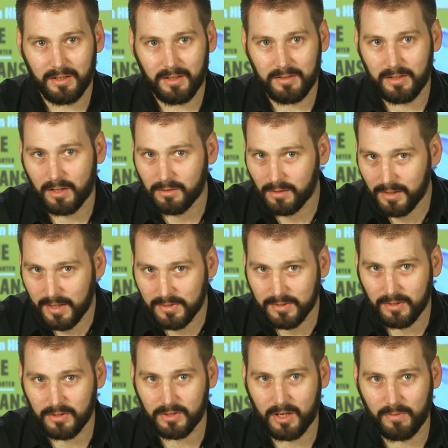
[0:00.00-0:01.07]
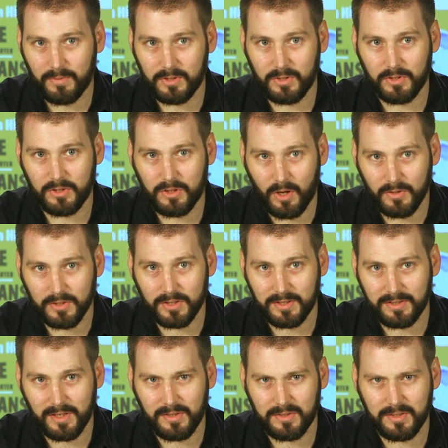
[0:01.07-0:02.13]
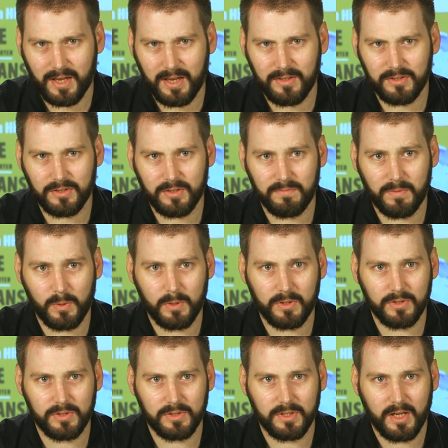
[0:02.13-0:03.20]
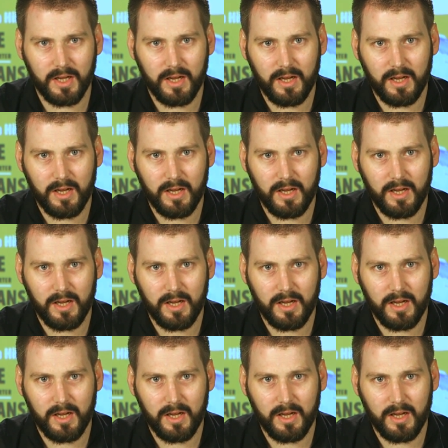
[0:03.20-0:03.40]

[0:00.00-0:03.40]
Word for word: Nonetheless, such coverage as does exist tends to focus